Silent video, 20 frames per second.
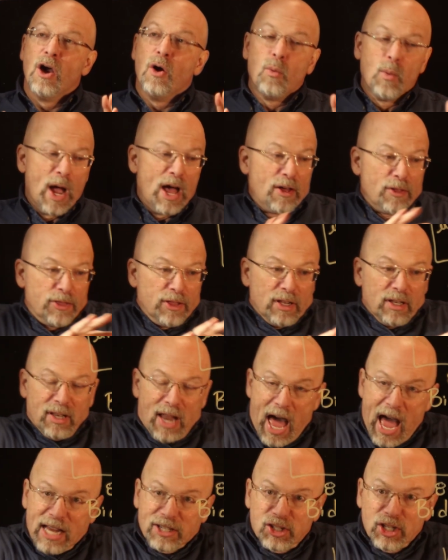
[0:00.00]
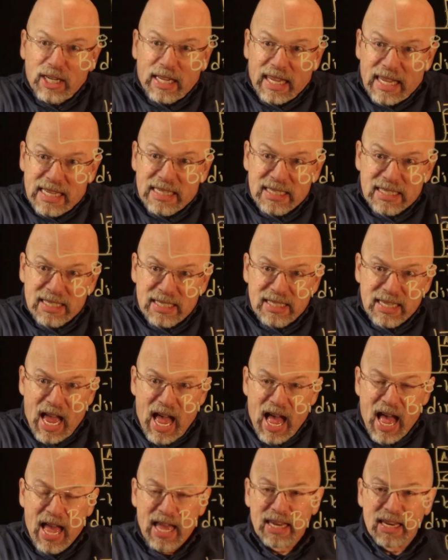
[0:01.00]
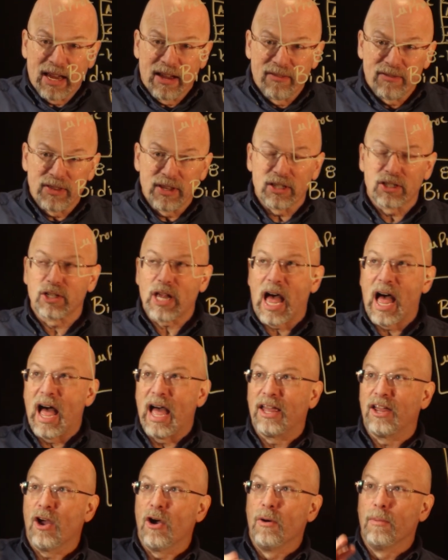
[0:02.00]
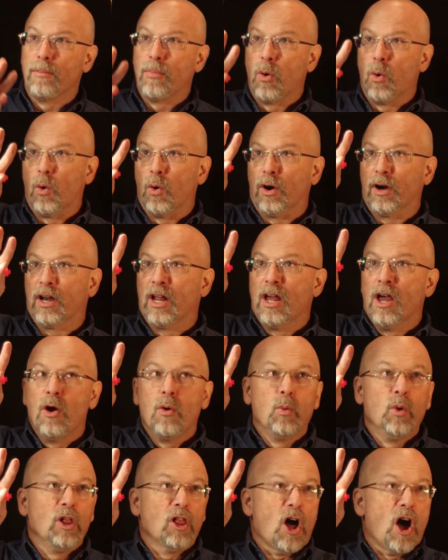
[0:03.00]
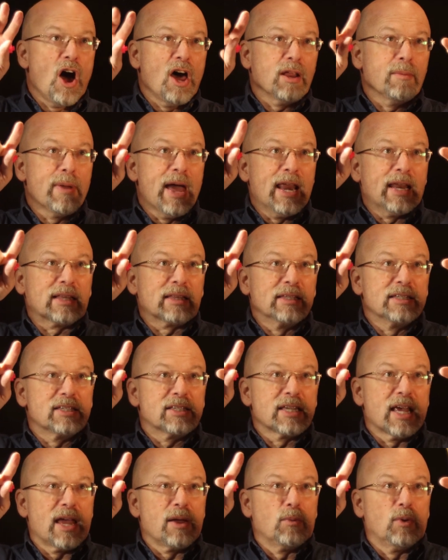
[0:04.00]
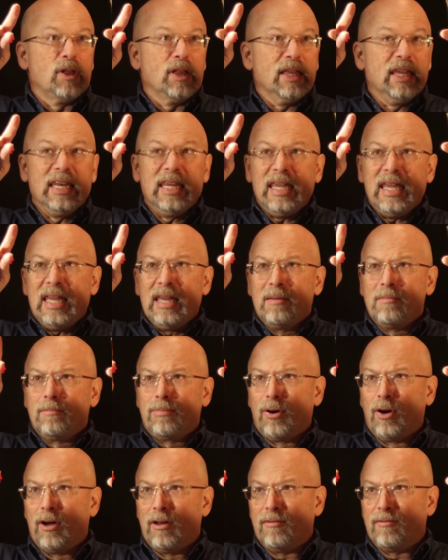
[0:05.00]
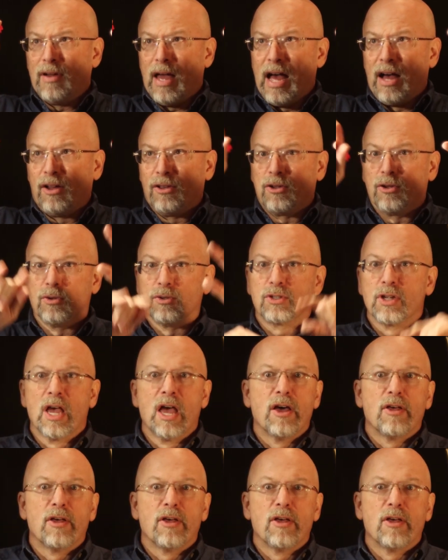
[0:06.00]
Well, the logic inside of this IO port will automatically say, well, any input values,